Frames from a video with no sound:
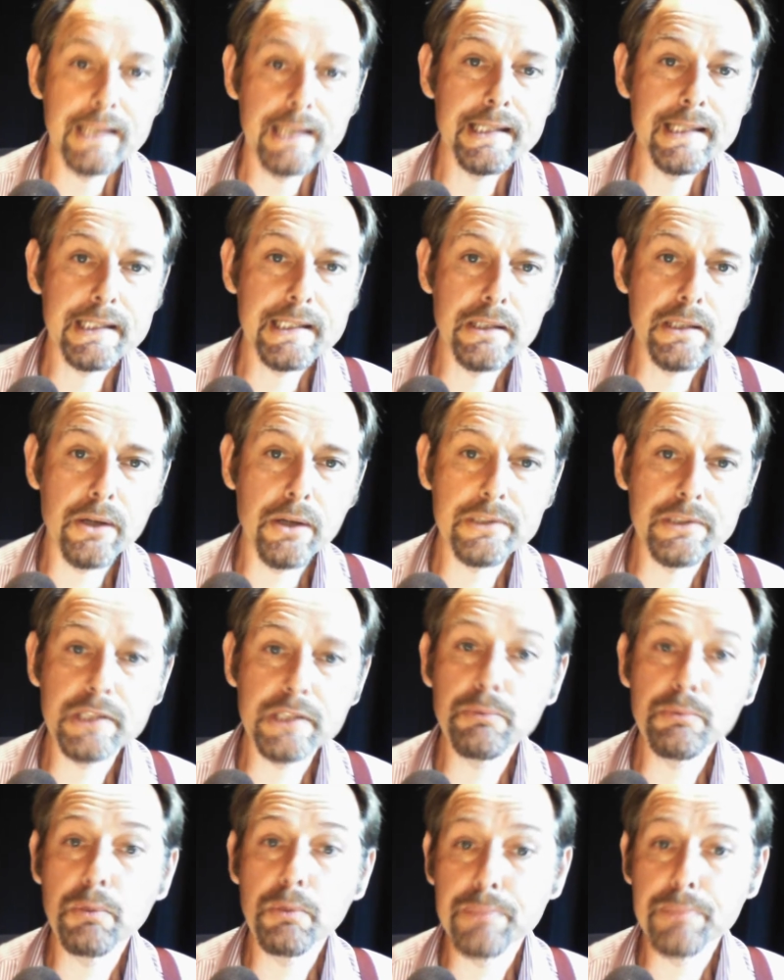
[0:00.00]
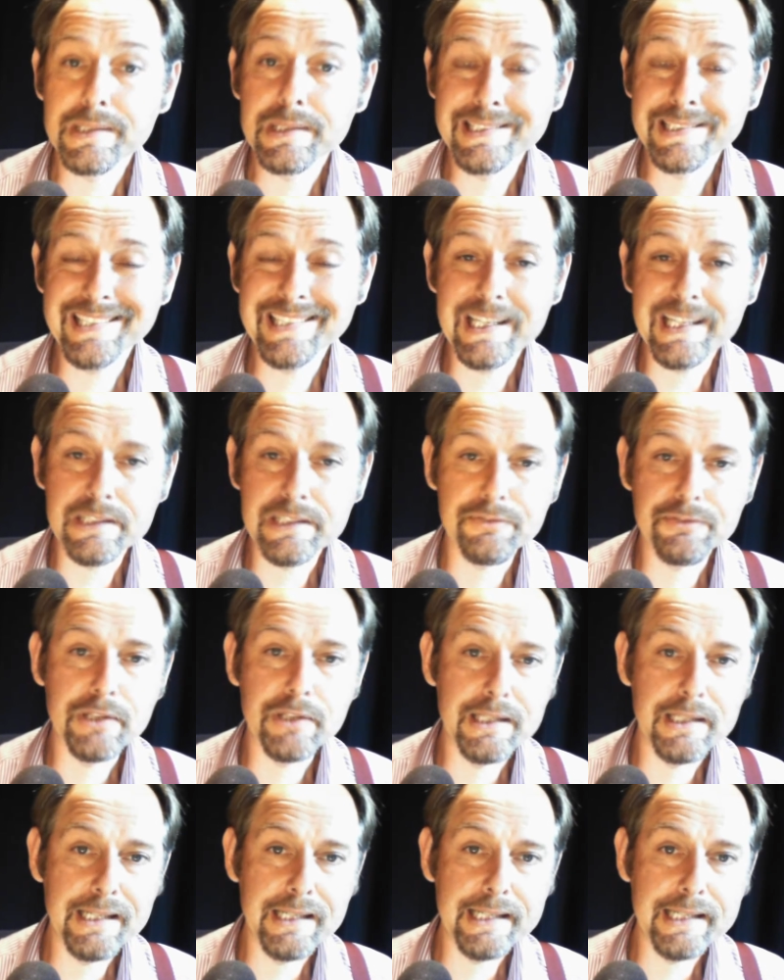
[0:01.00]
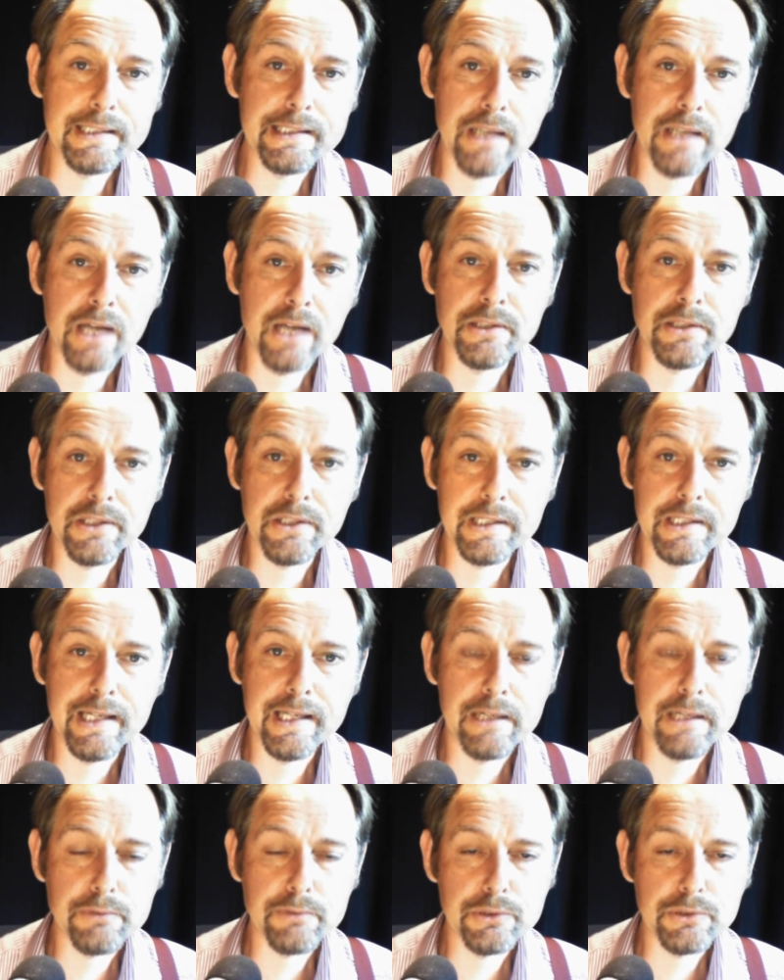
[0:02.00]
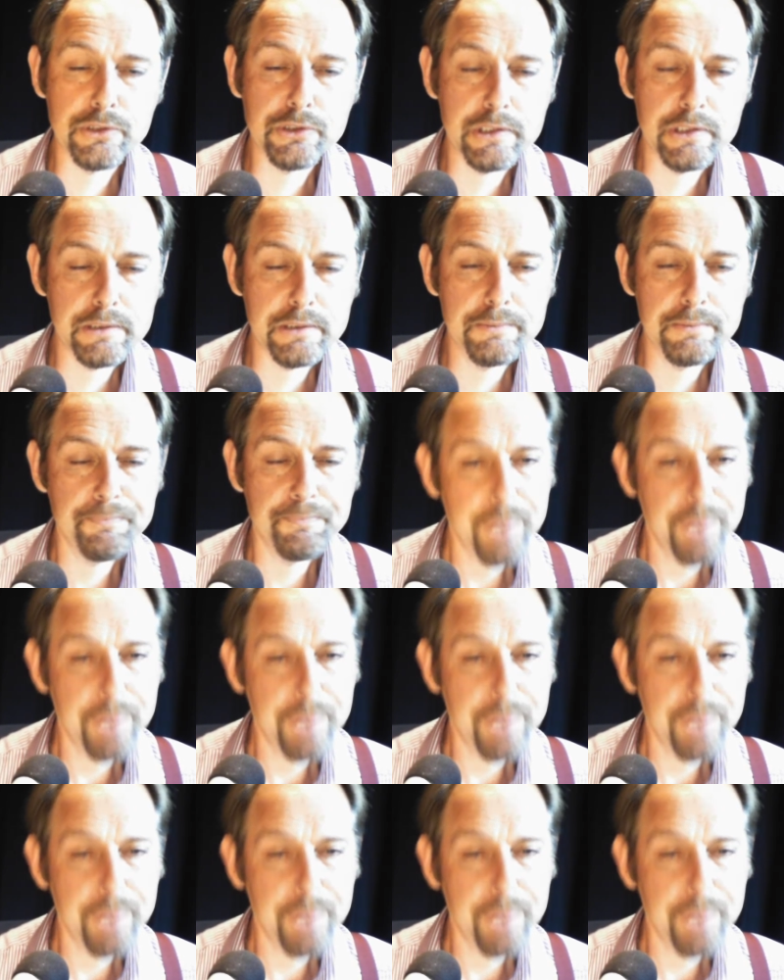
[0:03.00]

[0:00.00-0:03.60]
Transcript: These losses will persist for at least another year or two.